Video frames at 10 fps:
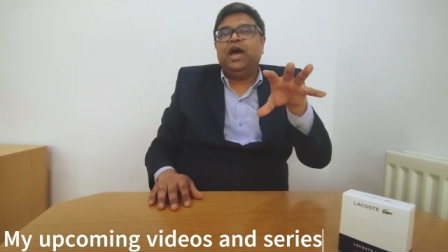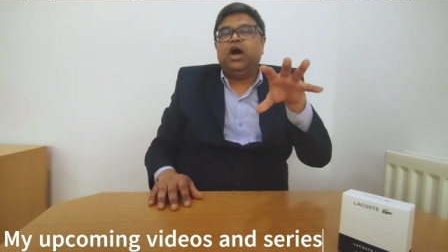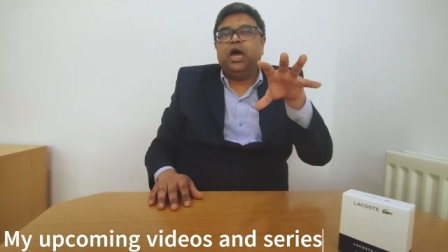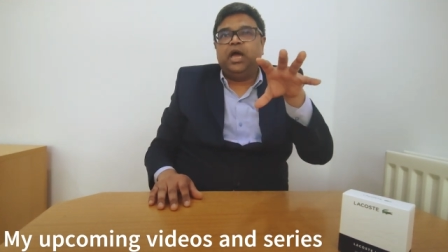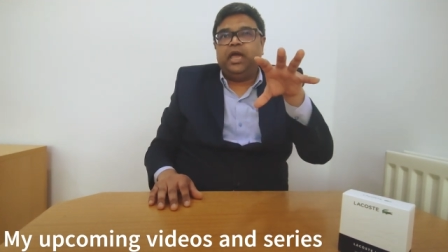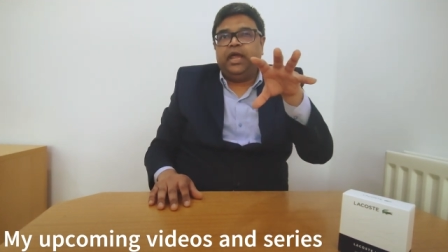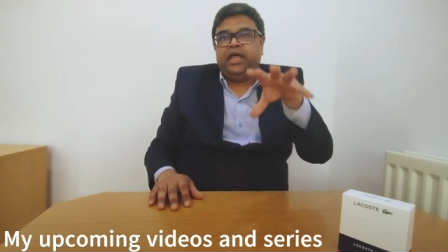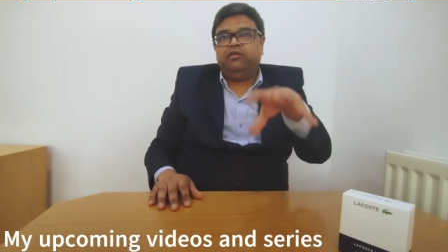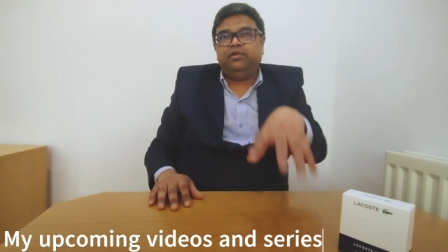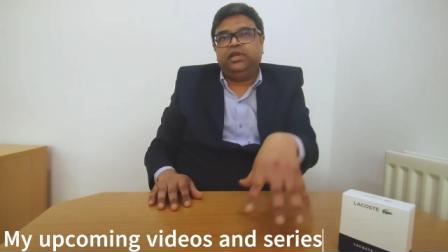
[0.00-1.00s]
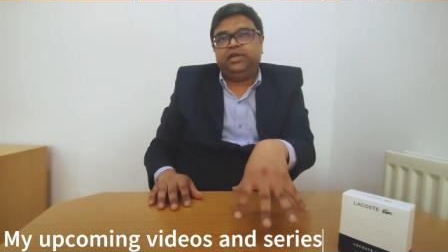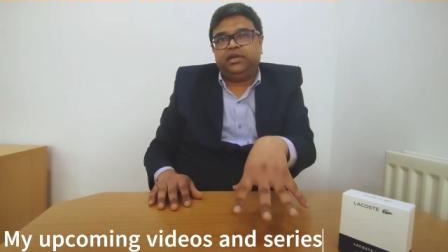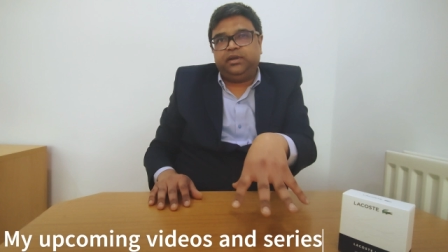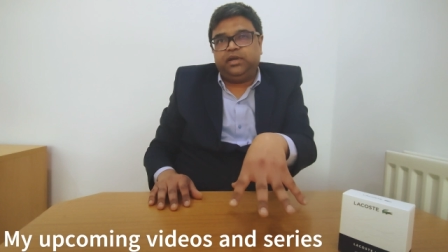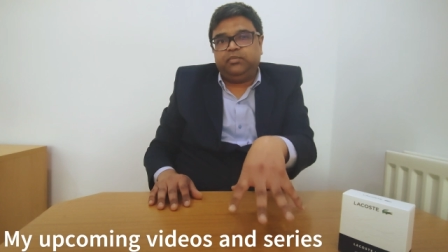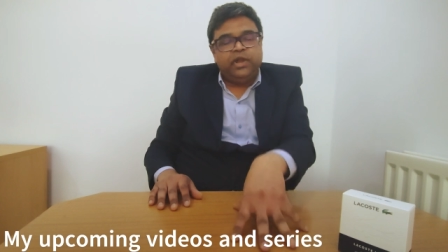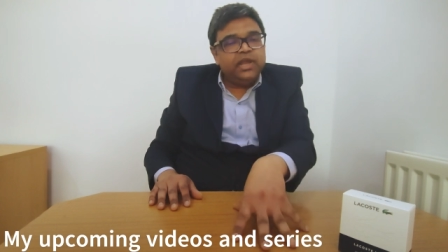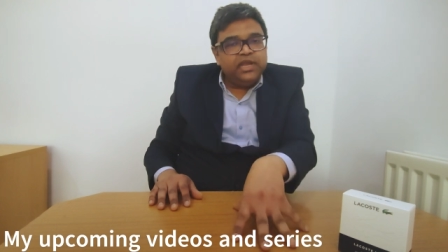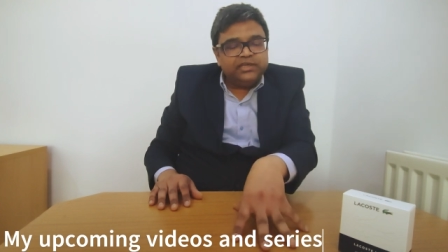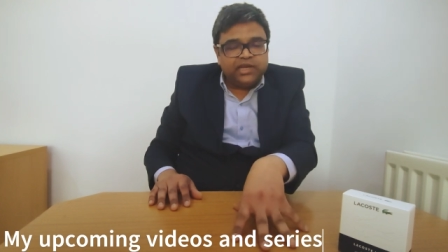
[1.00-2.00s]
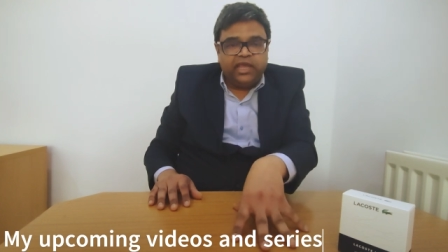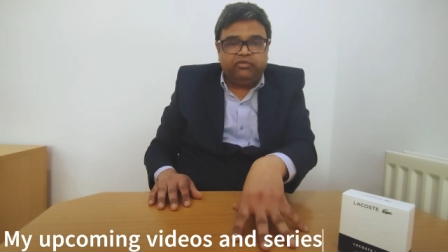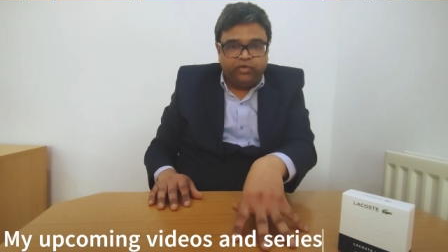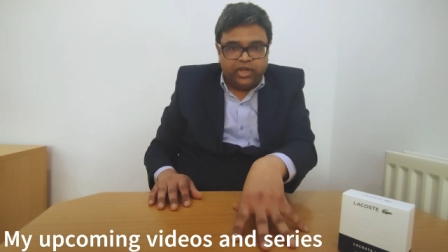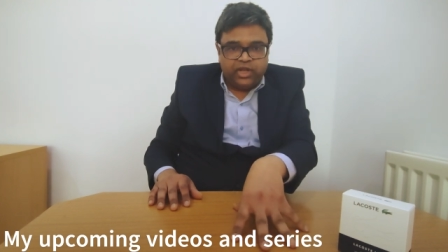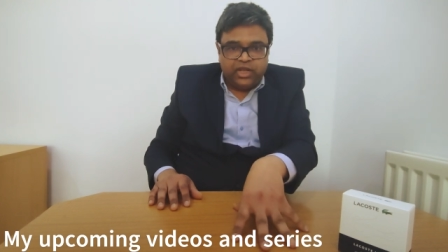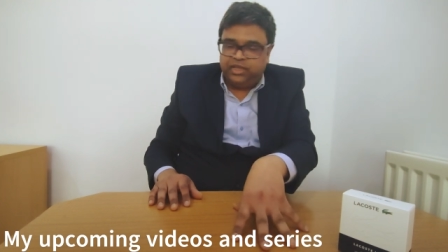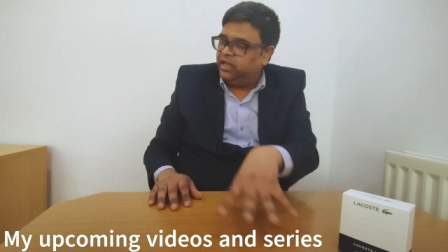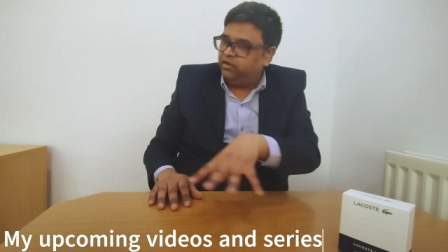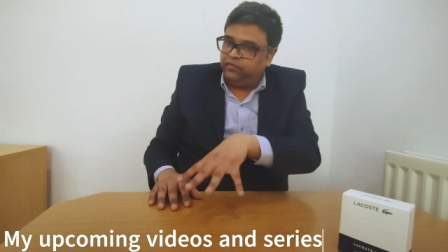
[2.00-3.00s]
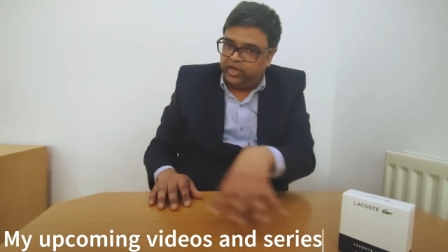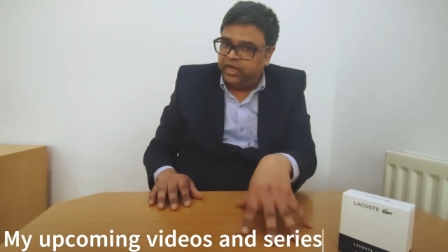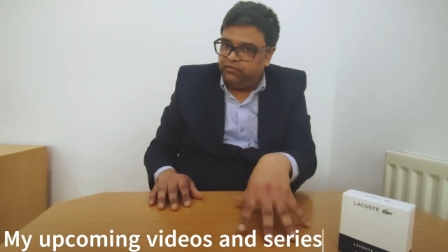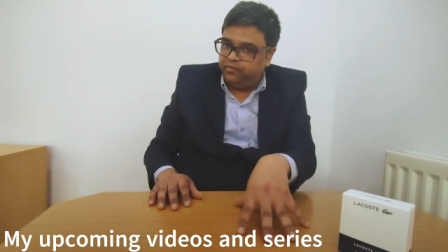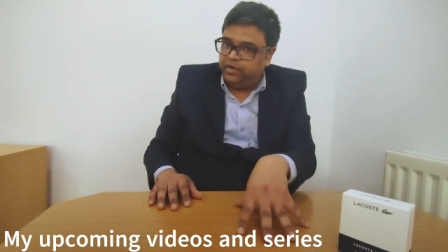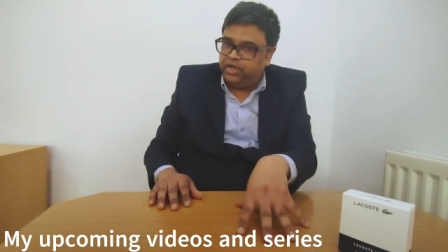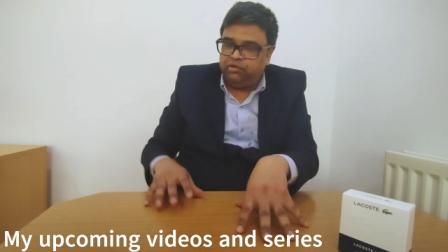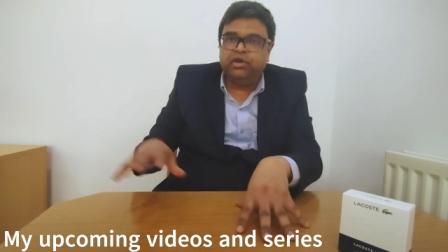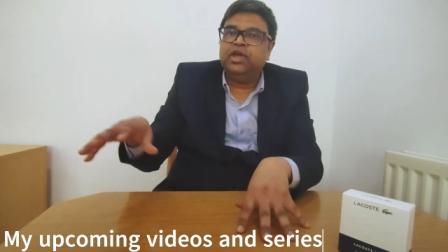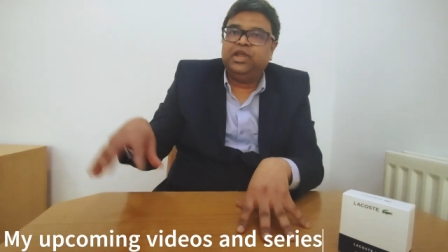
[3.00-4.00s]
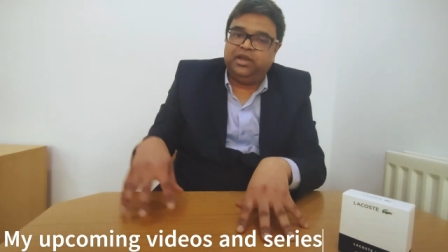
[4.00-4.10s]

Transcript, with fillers: uh, and I have created a playlist as well. They are very informative.